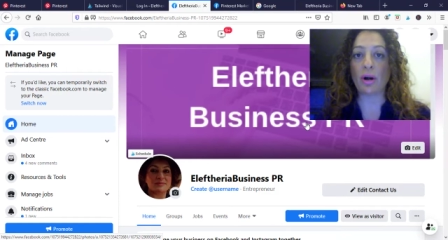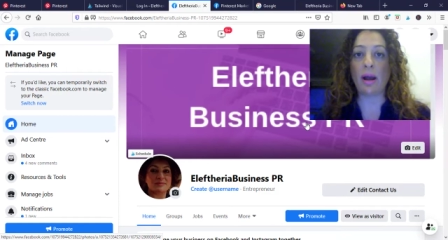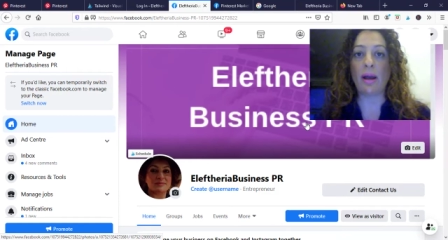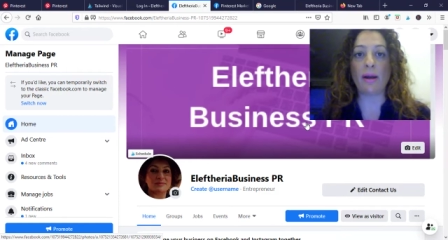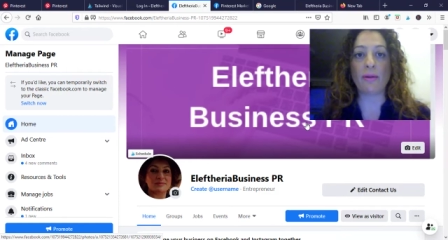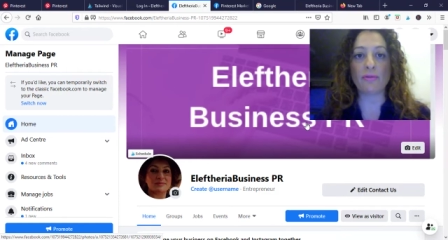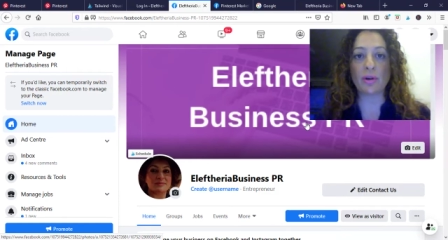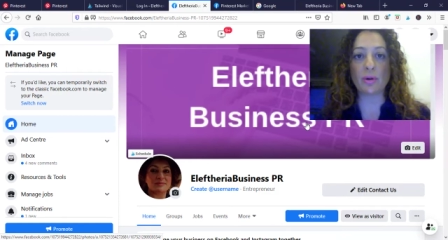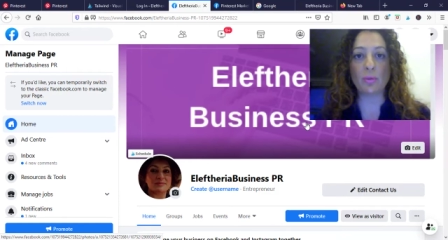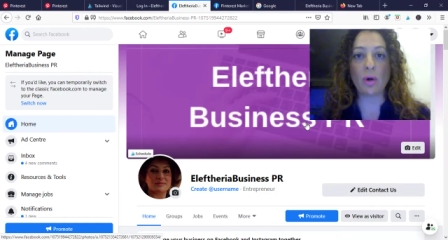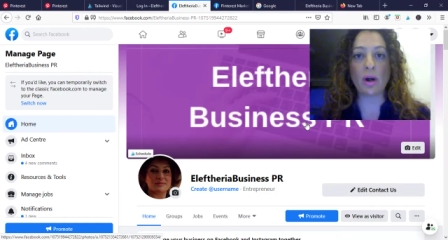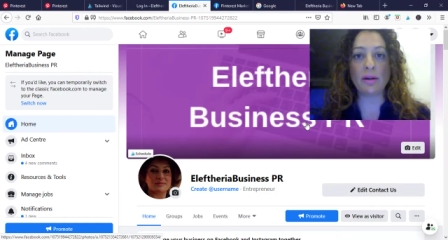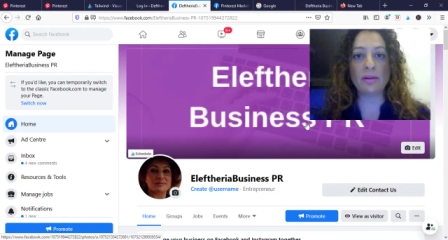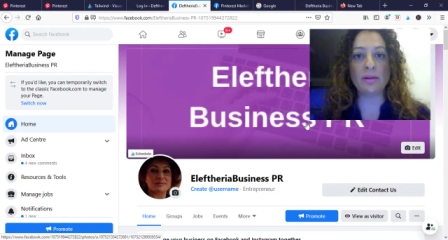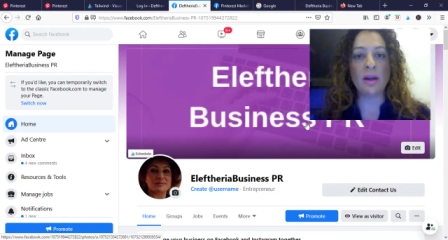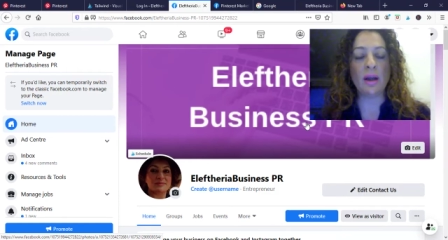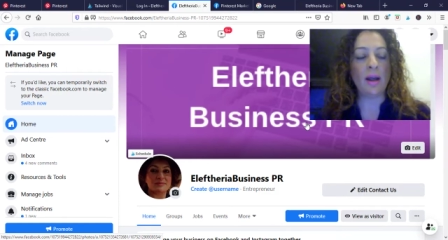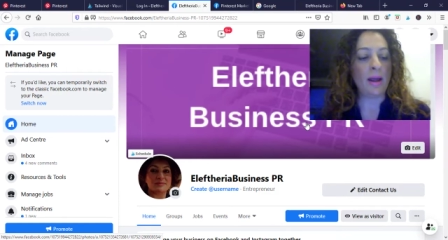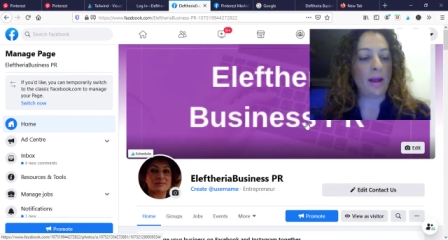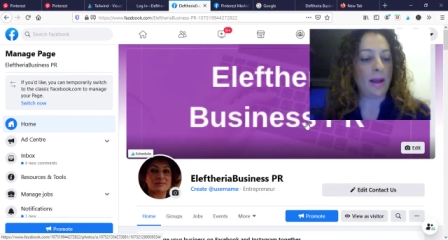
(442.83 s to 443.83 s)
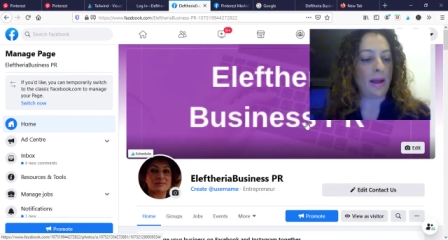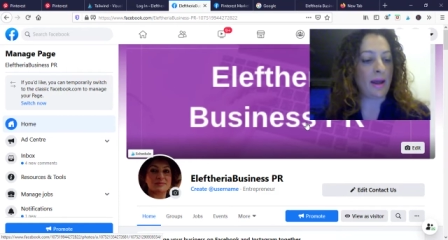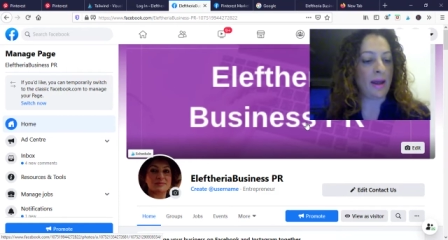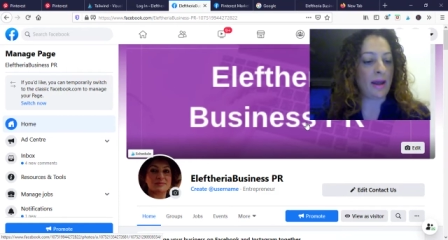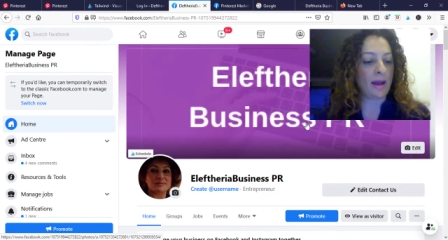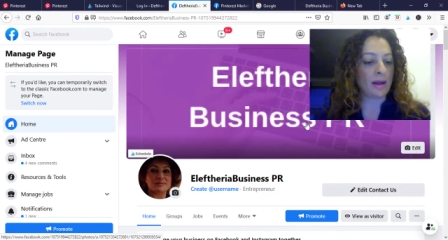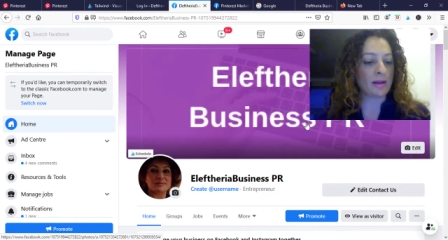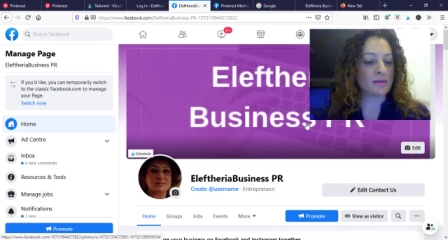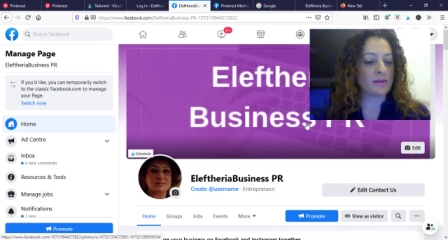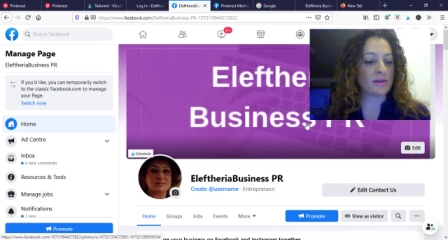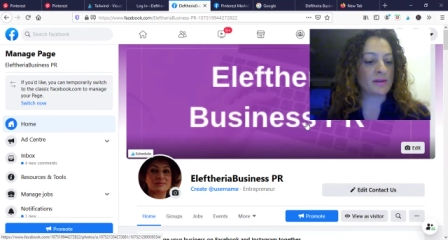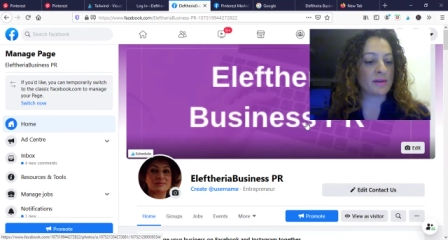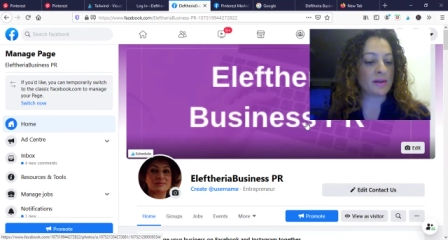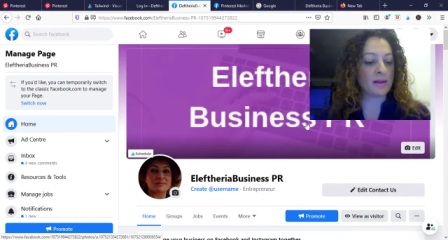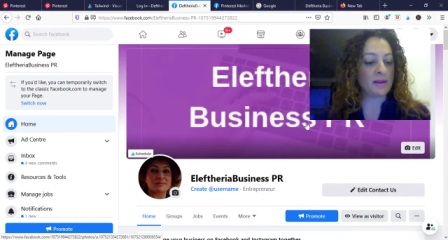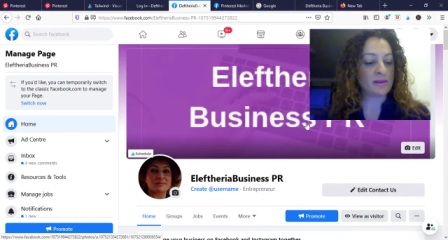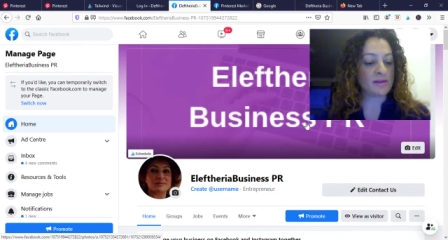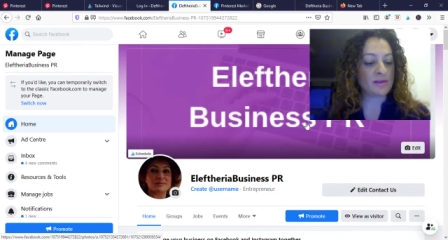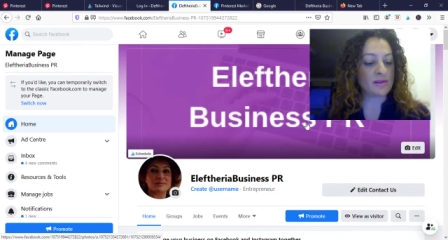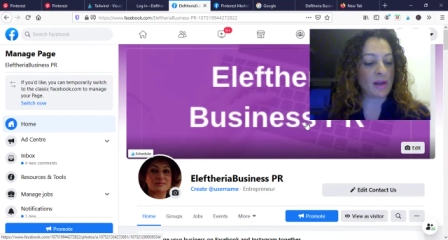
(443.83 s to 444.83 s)
everyone. And
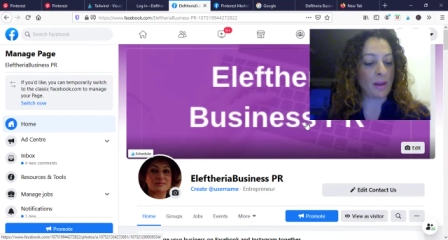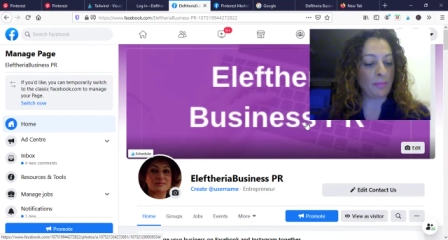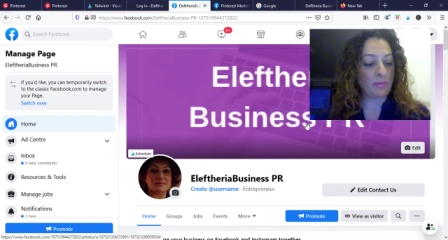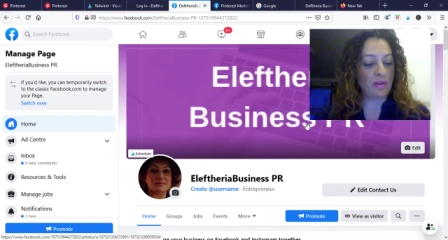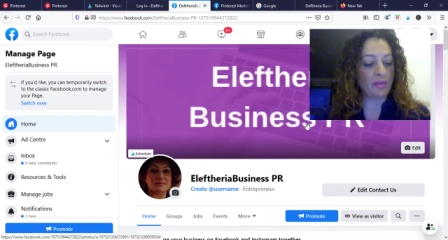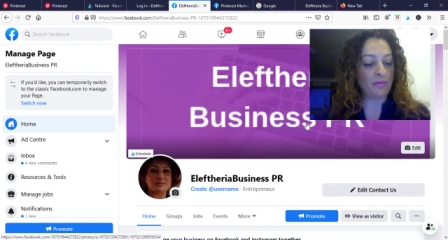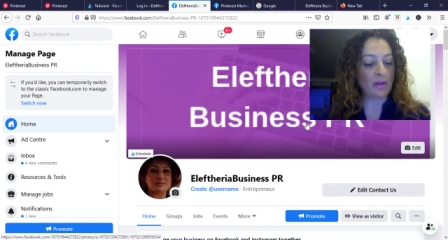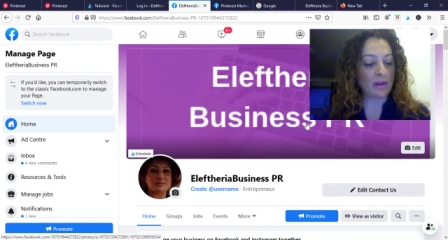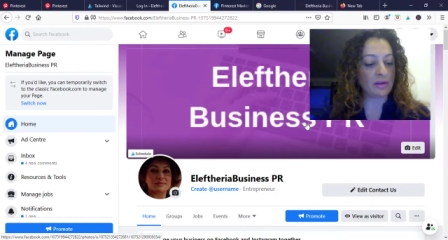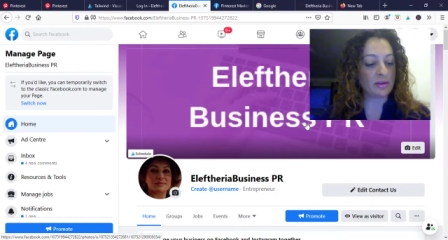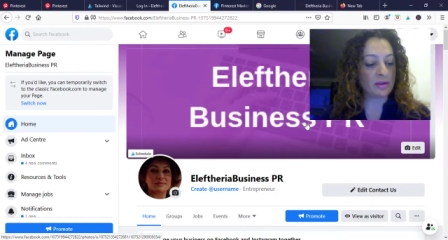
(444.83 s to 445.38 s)
something that